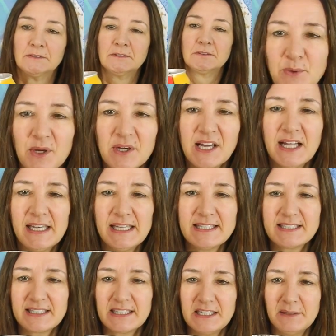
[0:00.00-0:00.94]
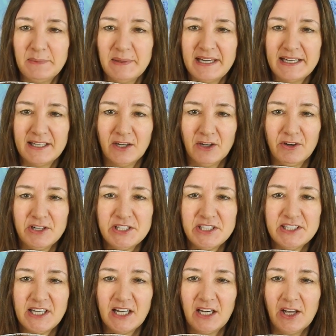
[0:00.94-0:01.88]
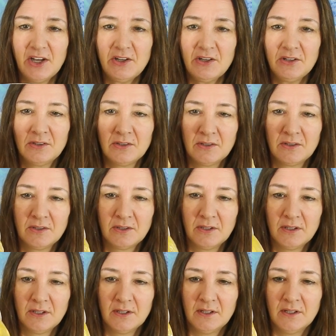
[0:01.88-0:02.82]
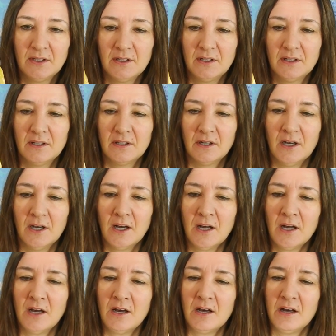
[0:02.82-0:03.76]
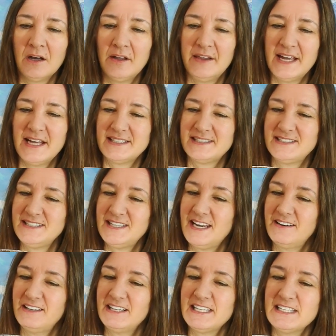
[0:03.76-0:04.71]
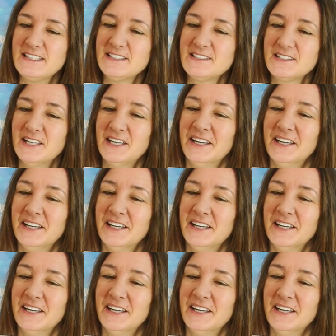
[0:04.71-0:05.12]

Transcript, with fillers: What colour's it gonna be? An orangey yellow? Oh, that's, yeah, it is.